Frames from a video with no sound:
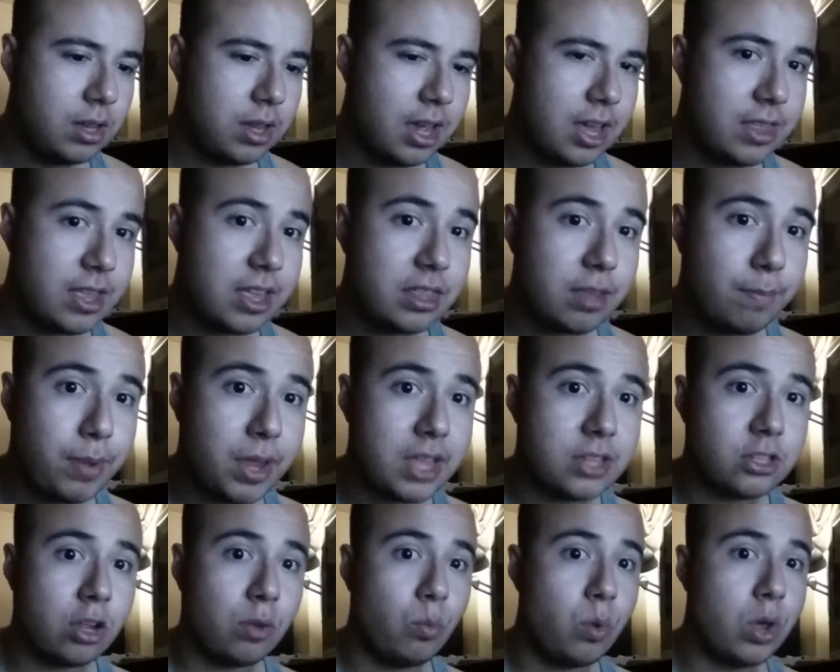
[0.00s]
And that
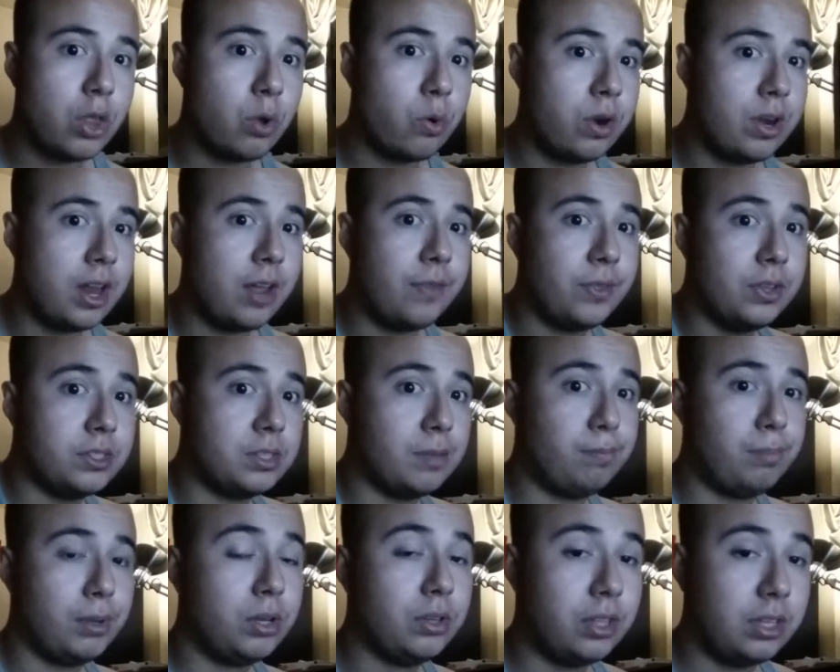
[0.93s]
depends on whether or not there's a
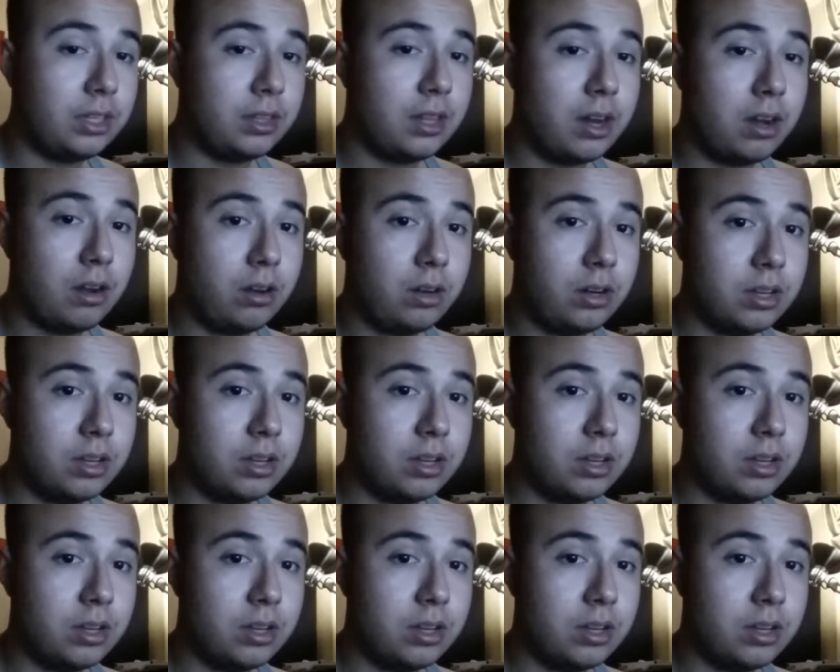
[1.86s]
building there,